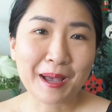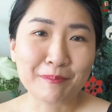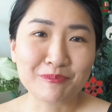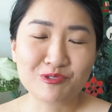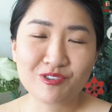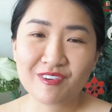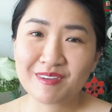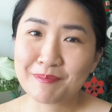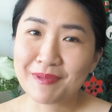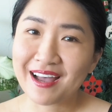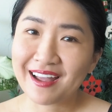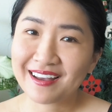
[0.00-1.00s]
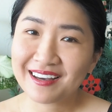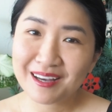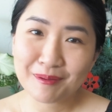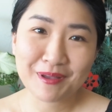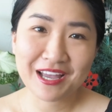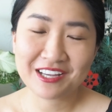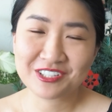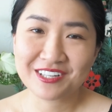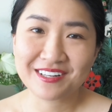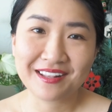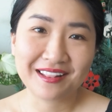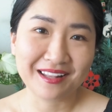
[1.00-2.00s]
driven by her passion
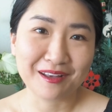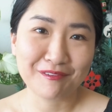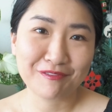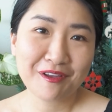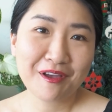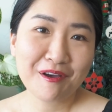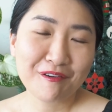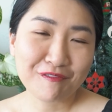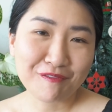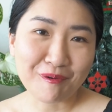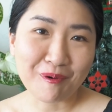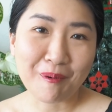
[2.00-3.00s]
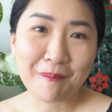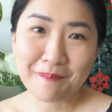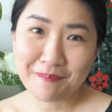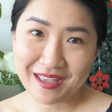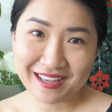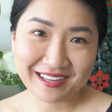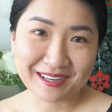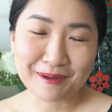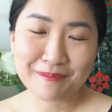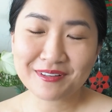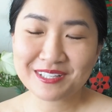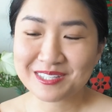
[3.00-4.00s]
and love for makeup.
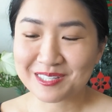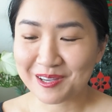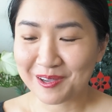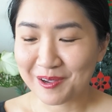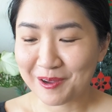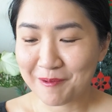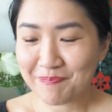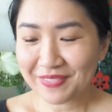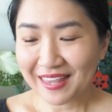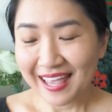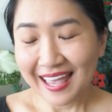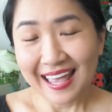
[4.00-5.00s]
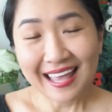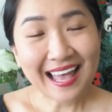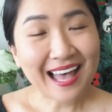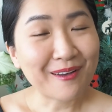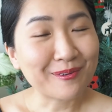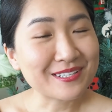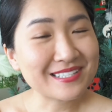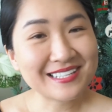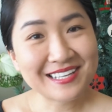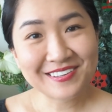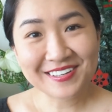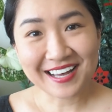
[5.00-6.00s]
So I will see
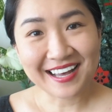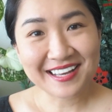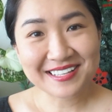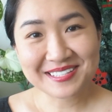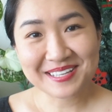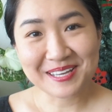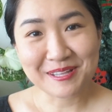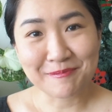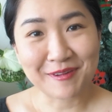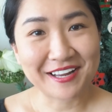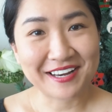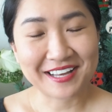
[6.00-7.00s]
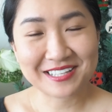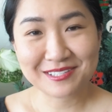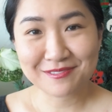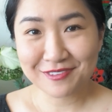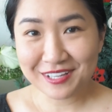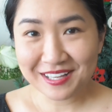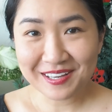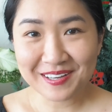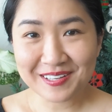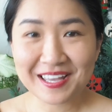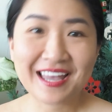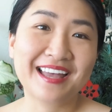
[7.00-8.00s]
you guys in my next video,
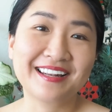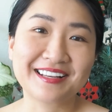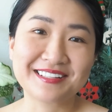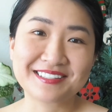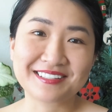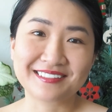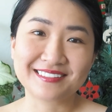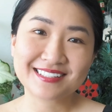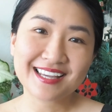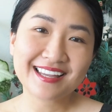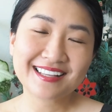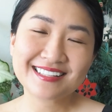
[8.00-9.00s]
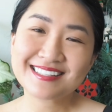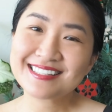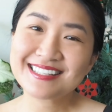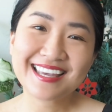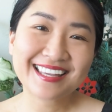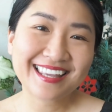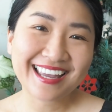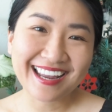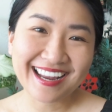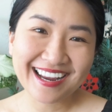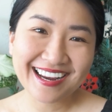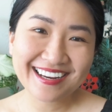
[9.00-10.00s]
and until then, take
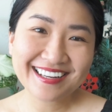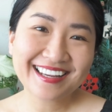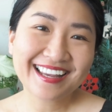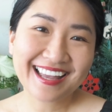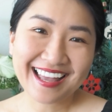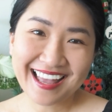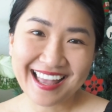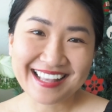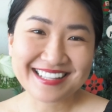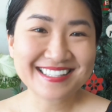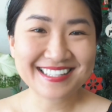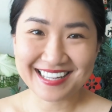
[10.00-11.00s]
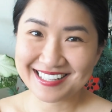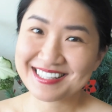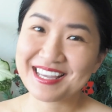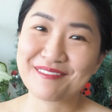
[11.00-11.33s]
care and stay safe